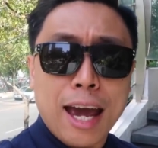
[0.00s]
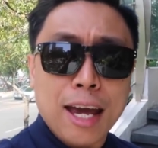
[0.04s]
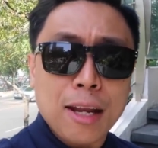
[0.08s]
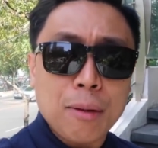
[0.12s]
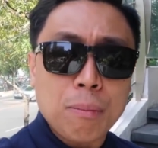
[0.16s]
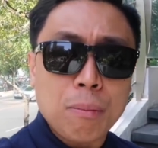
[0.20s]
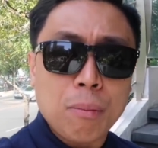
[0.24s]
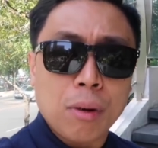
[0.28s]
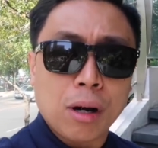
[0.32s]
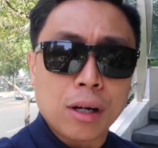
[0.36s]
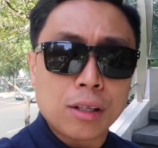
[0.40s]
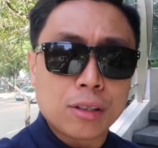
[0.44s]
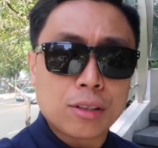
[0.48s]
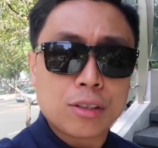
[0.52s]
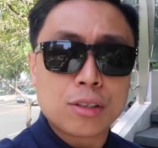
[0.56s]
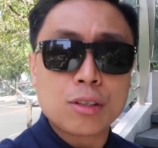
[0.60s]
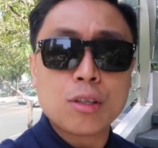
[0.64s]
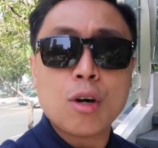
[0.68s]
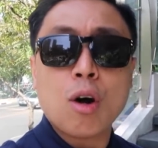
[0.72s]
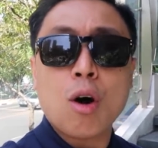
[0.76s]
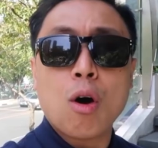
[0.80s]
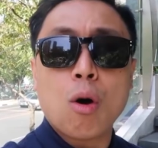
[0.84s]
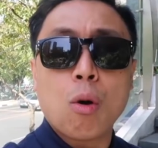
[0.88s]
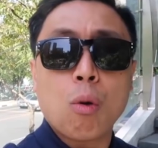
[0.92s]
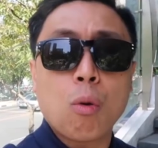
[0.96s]
and months.
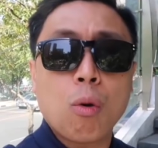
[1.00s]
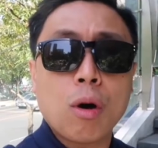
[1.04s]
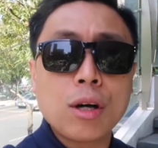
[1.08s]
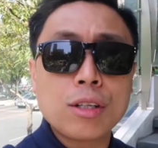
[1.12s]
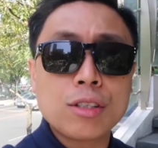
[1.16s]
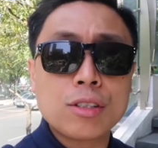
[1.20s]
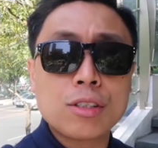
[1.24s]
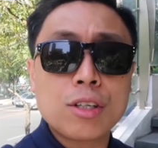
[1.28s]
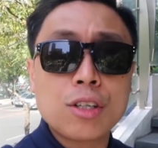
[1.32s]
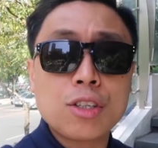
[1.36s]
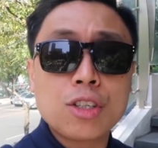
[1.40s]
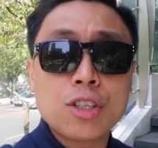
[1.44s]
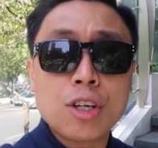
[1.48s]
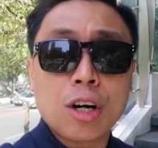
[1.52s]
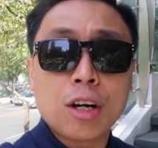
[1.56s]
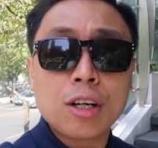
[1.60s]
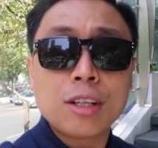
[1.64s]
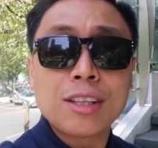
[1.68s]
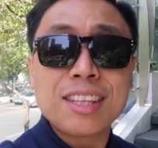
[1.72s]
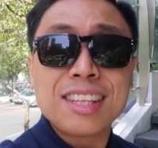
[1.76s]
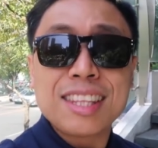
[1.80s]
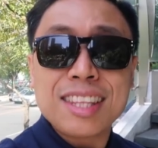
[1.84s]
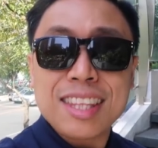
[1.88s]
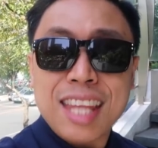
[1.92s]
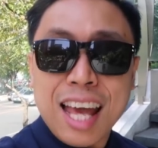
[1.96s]
What's the
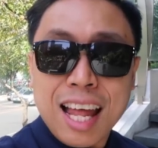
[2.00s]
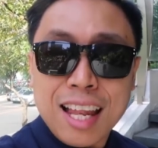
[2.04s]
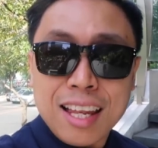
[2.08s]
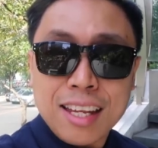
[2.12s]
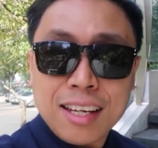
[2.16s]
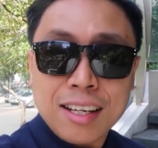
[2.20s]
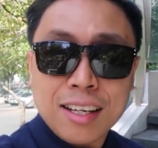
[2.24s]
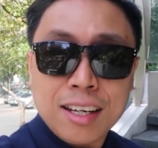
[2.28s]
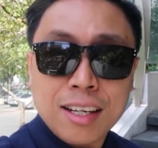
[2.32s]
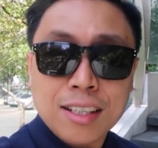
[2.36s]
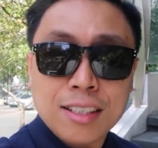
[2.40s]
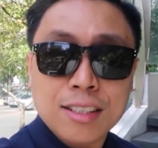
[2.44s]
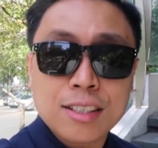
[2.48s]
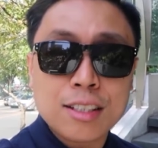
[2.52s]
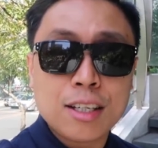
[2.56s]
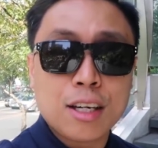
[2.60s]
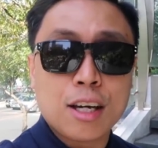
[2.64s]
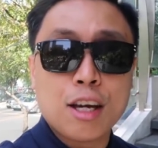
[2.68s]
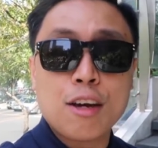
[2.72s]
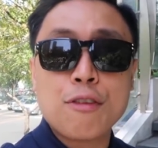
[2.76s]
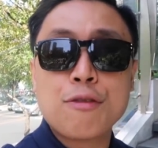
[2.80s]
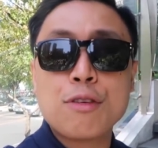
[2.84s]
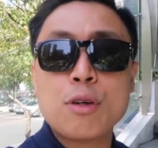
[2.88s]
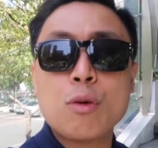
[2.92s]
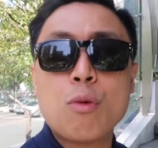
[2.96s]
chart telling us?
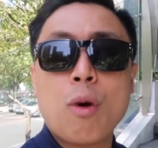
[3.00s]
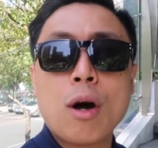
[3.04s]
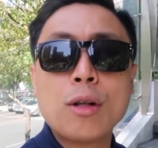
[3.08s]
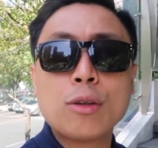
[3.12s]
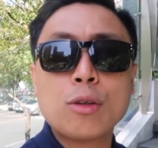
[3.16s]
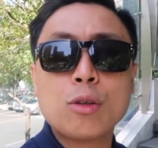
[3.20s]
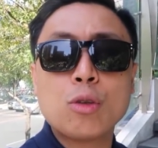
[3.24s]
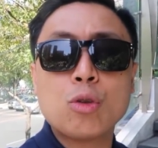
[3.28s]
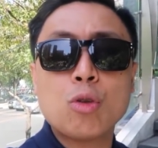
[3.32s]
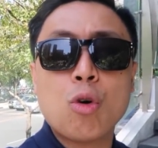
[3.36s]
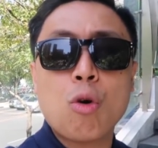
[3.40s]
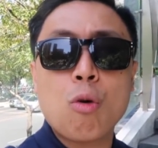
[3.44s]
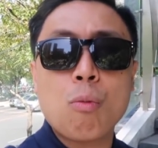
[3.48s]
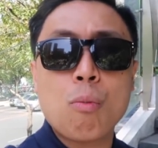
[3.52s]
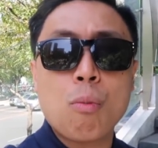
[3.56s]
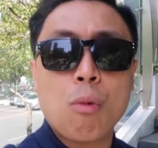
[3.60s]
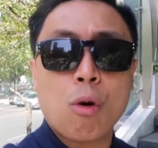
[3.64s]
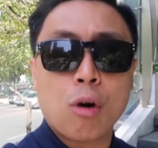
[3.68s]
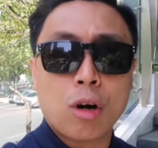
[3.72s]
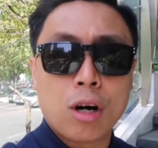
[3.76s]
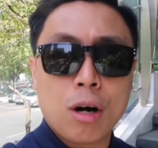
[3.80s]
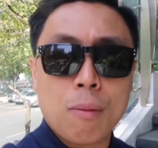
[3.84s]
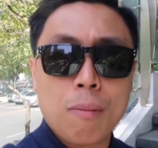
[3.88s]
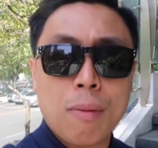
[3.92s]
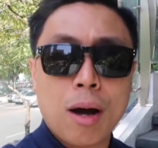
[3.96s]
If you want to know
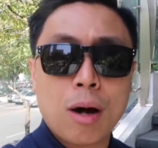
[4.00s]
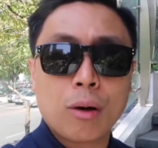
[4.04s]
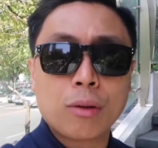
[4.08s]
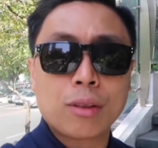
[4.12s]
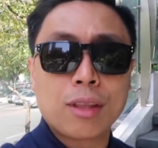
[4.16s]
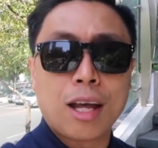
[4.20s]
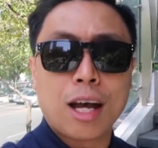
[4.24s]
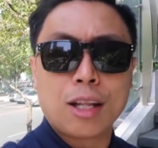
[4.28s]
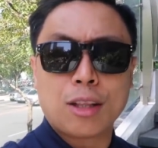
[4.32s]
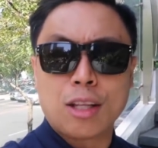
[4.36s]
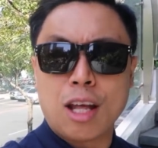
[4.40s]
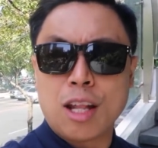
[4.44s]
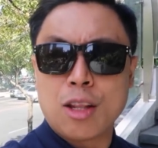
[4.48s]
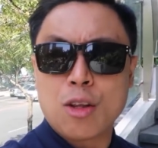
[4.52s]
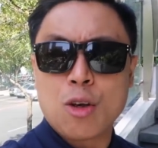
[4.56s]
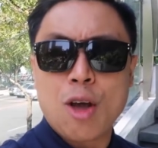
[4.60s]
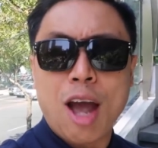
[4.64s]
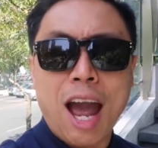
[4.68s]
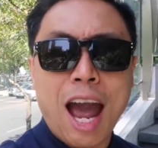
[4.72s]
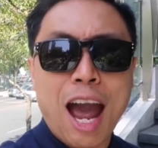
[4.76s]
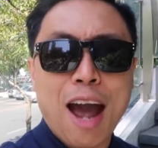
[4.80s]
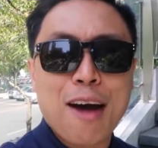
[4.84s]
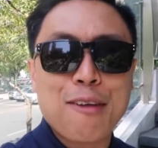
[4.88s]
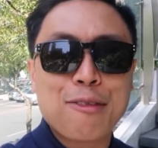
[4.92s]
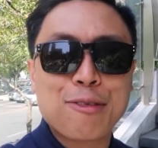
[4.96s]
more about that, then you
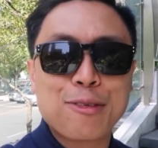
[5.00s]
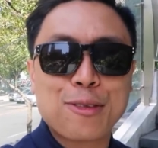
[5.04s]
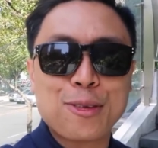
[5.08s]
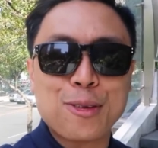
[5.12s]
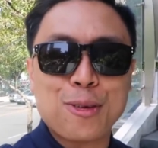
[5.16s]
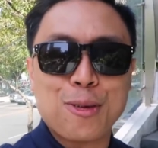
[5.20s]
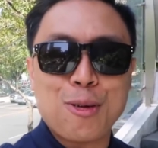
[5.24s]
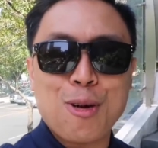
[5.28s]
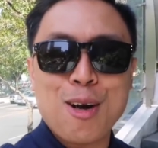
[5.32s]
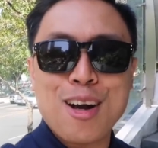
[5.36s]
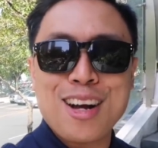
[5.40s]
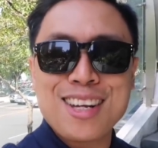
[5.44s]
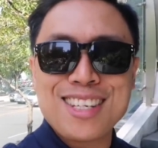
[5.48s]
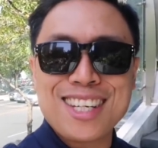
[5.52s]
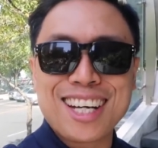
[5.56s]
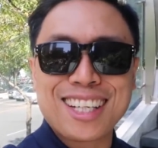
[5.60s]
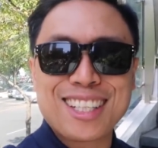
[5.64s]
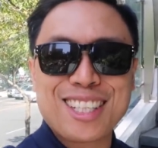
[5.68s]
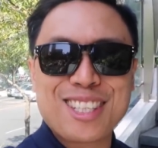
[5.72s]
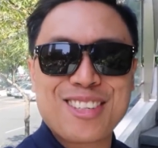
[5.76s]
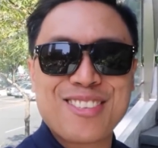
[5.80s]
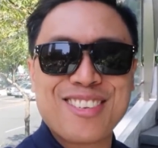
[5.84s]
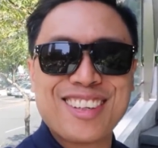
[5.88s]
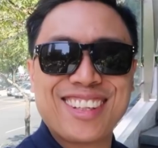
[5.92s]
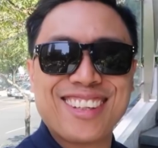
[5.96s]
have to
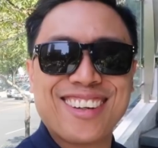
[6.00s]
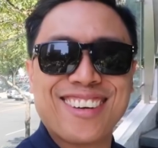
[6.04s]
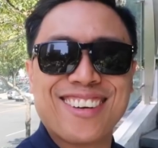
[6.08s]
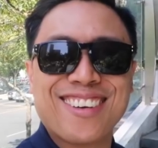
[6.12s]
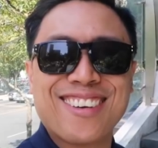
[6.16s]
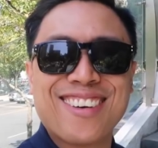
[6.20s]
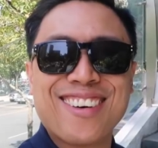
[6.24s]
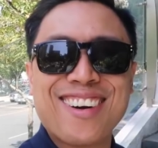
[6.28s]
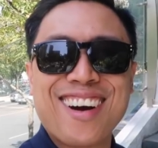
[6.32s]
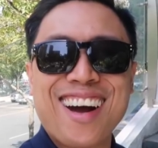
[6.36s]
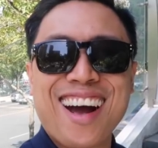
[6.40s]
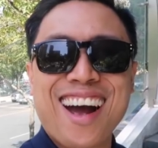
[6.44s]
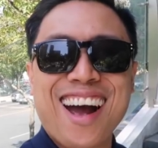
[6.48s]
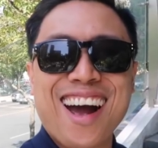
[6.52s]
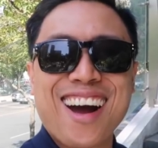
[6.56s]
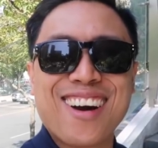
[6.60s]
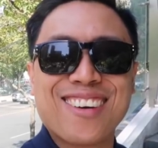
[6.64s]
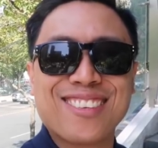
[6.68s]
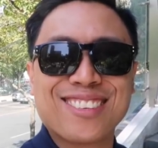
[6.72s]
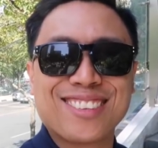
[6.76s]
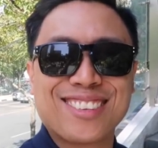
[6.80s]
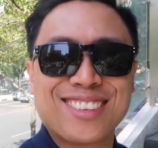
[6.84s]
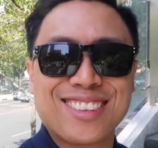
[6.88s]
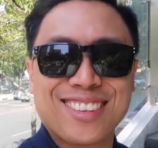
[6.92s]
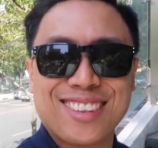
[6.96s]
check this video
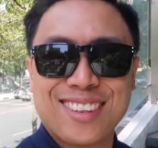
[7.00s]
out.